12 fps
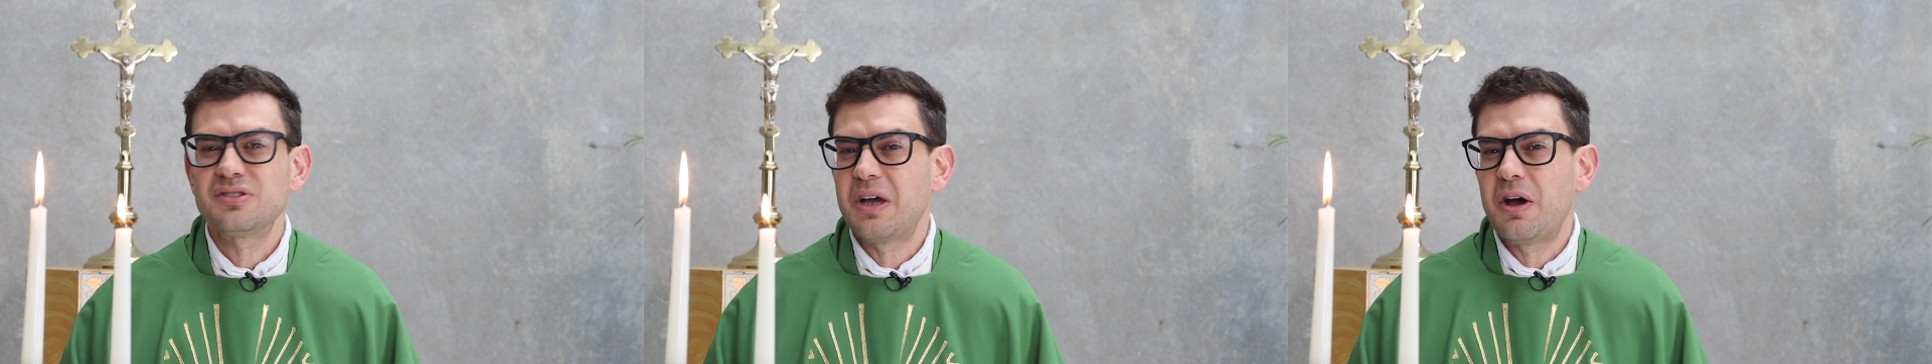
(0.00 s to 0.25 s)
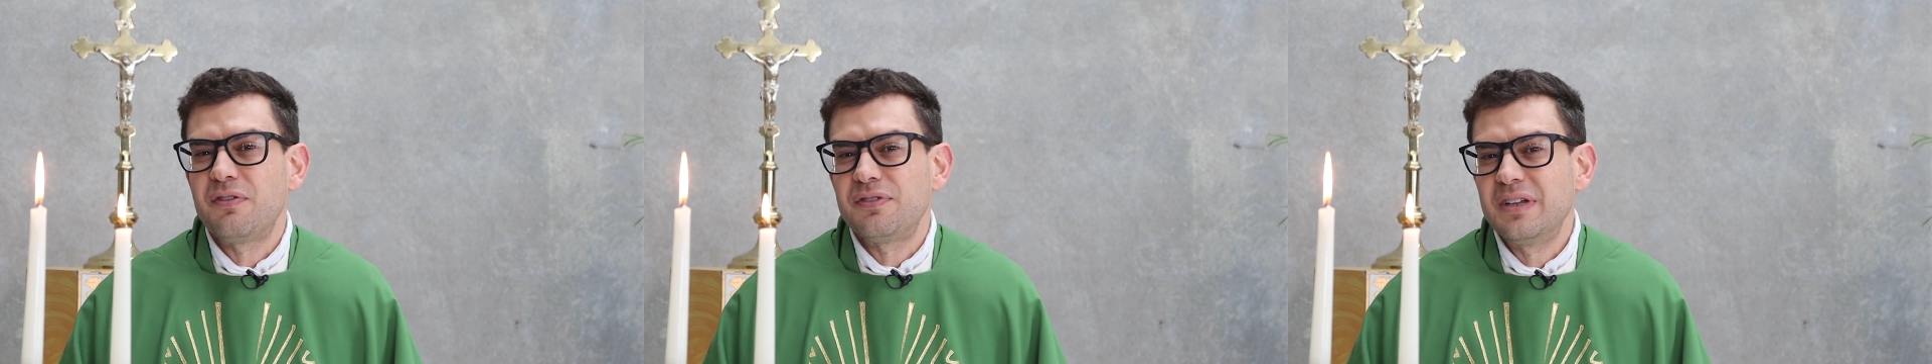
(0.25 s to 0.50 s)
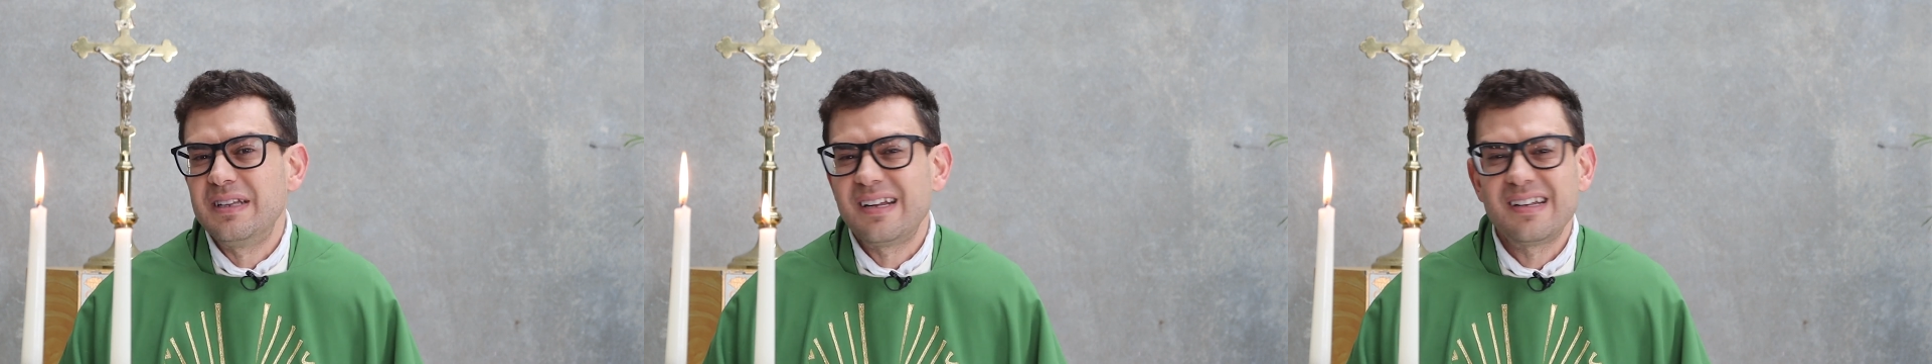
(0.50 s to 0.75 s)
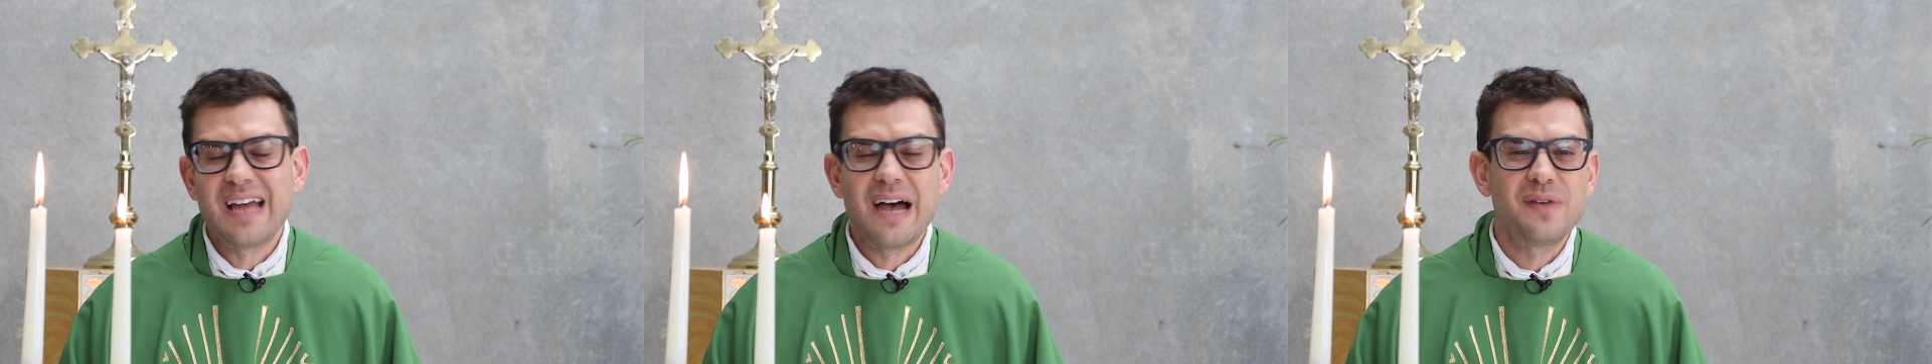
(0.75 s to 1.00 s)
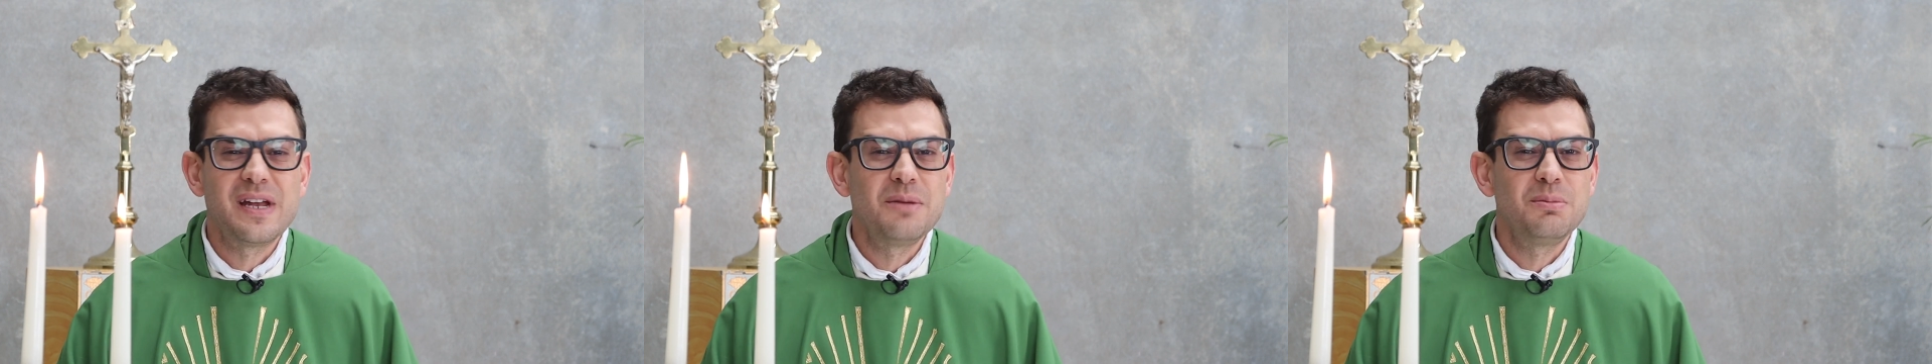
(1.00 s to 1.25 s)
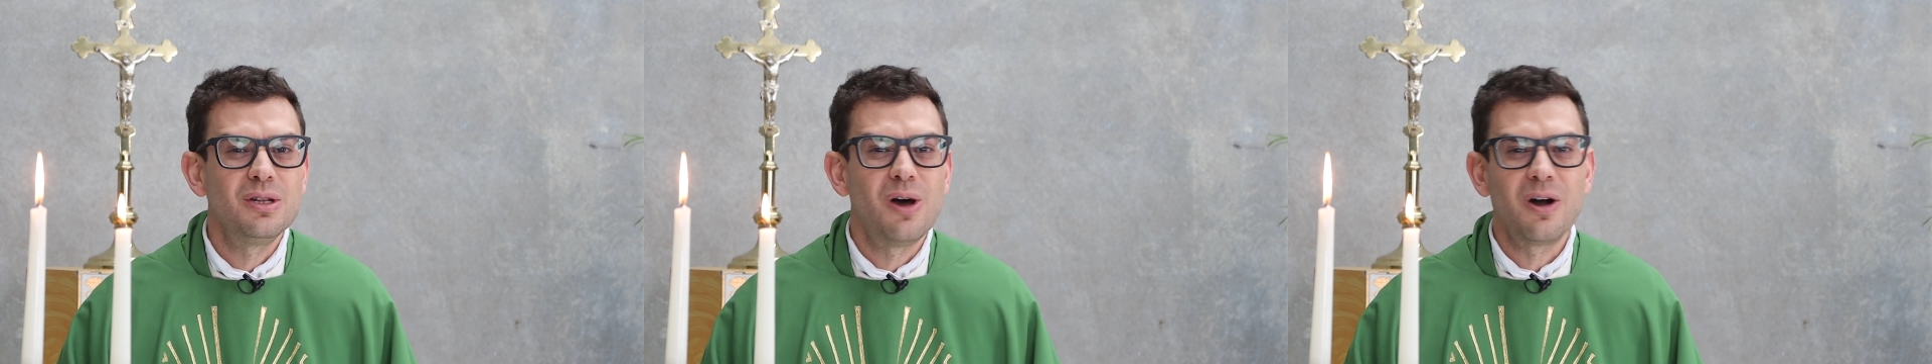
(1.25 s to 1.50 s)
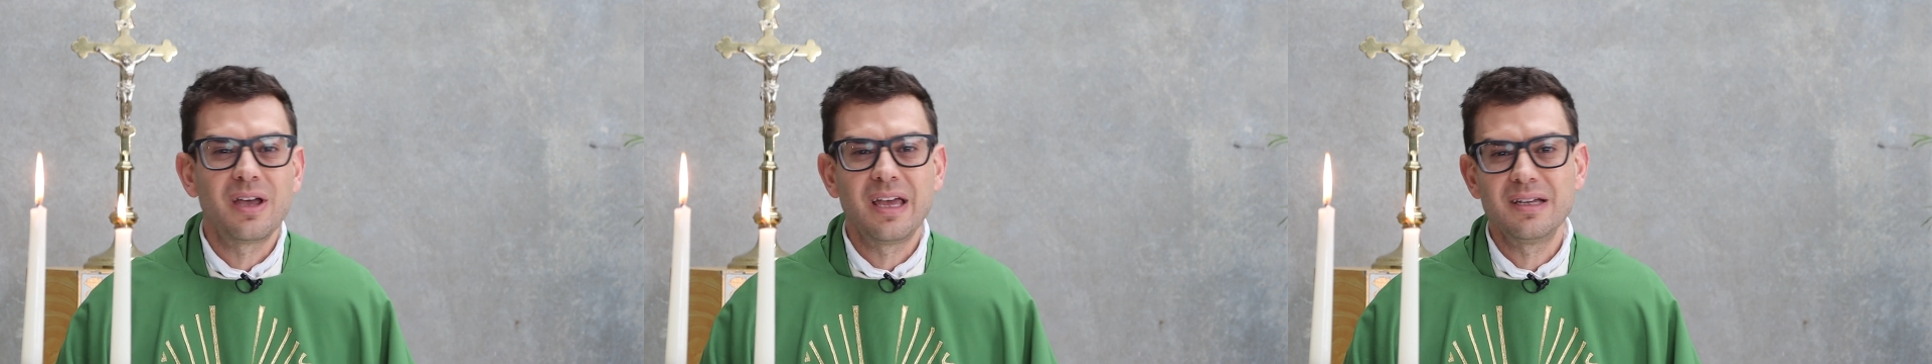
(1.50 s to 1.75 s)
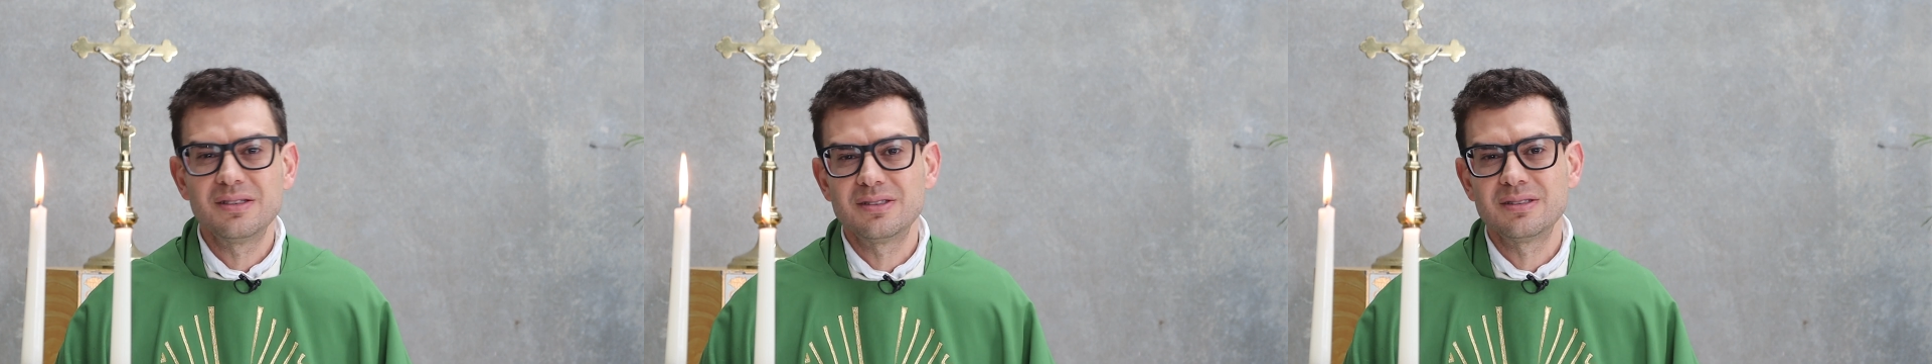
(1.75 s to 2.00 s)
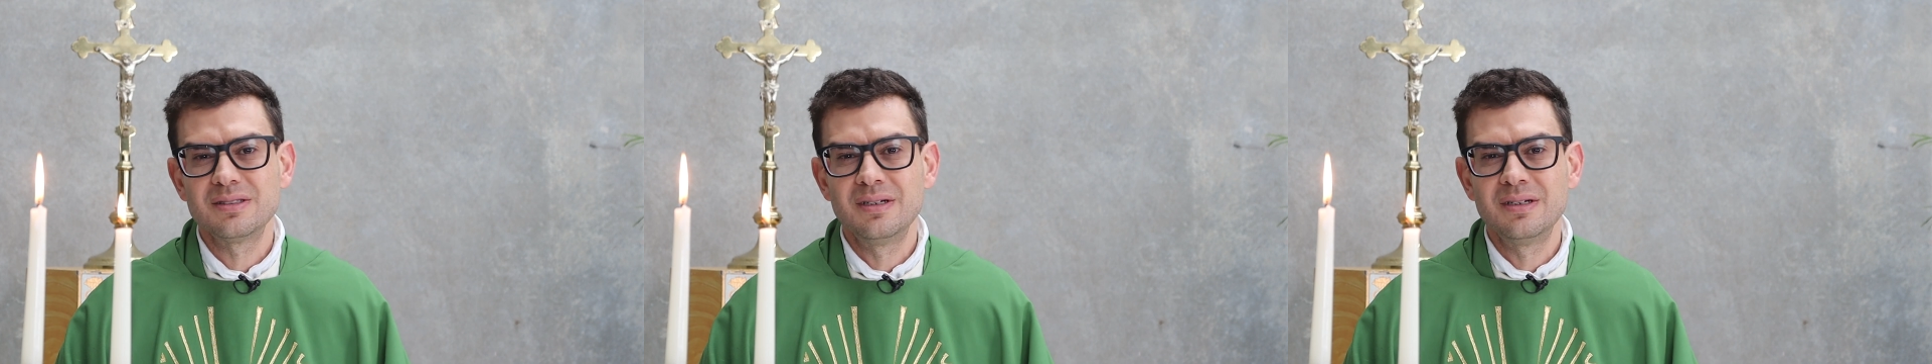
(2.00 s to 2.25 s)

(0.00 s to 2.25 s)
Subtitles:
They often didn't have any belongings.